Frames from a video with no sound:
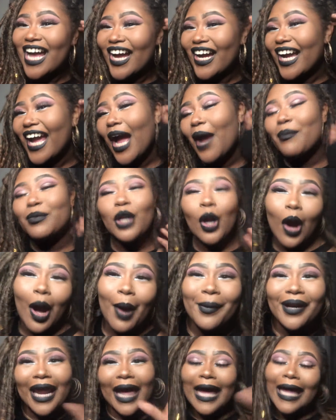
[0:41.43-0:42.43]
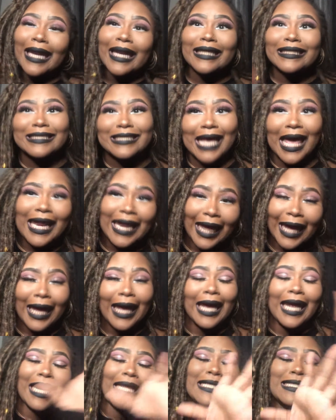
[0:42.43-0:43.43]
Okay, I know I'm like a day late
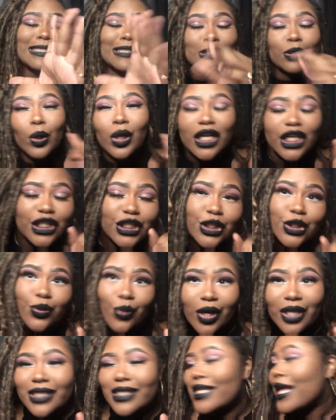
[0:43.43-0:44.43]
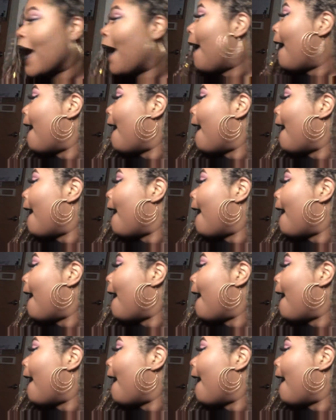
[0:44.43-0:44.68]
in a Zola shorts,